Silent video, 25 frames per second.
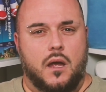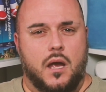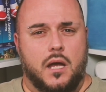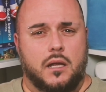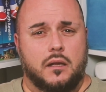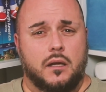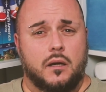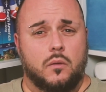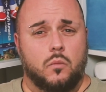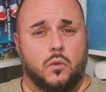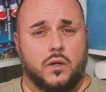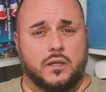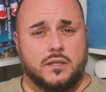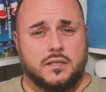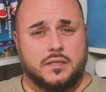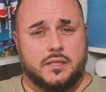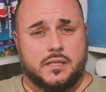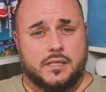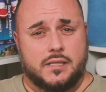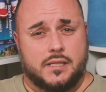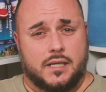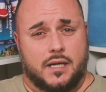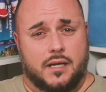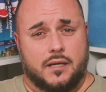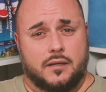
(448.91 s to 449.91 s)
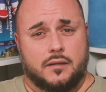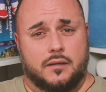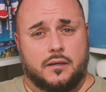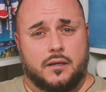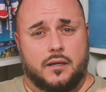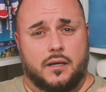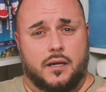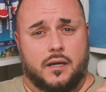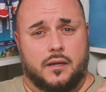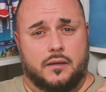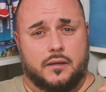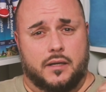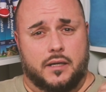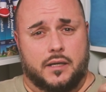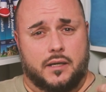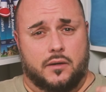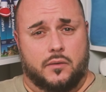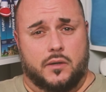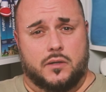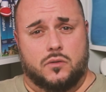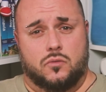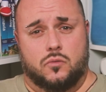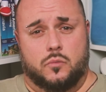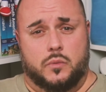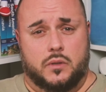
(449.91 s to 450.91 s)
And then once they're done, uh, they
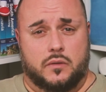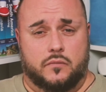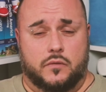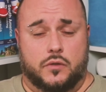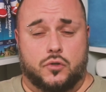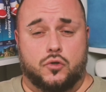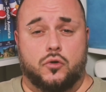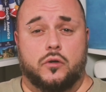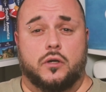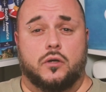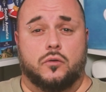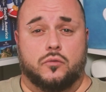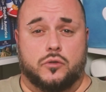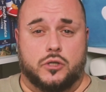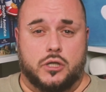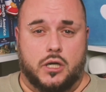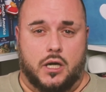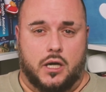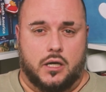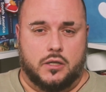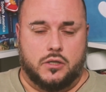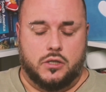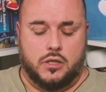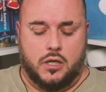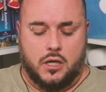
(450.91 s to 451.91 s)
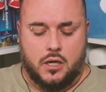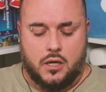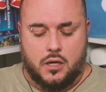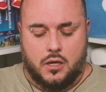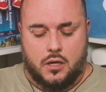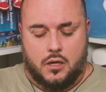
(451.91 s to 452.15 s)
go into a bit of a trickle charge.